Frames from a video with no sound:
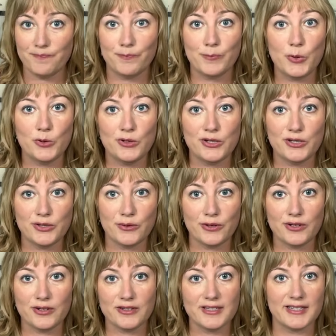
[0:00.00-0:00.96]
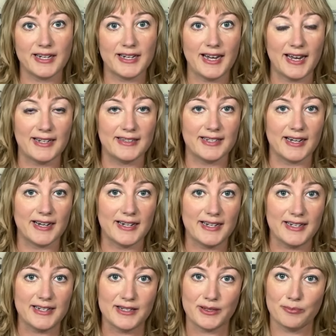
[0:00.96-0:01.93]
mood disorders like
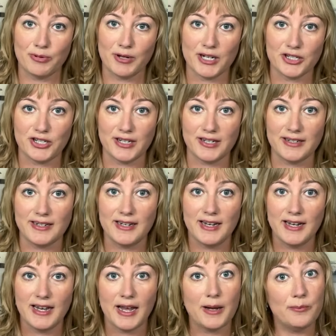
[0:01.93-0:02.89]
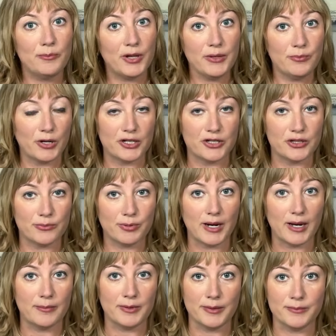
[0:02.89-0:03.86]
anxiety and depression, and blood pressure
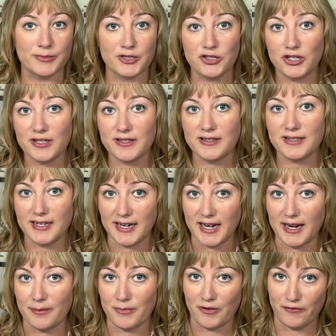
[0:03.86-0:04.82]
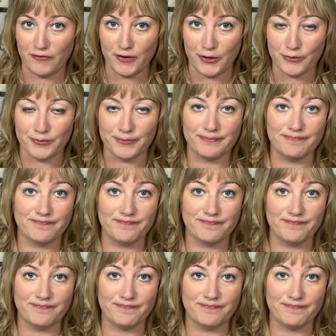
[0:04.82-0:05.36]
problems, just to name a few.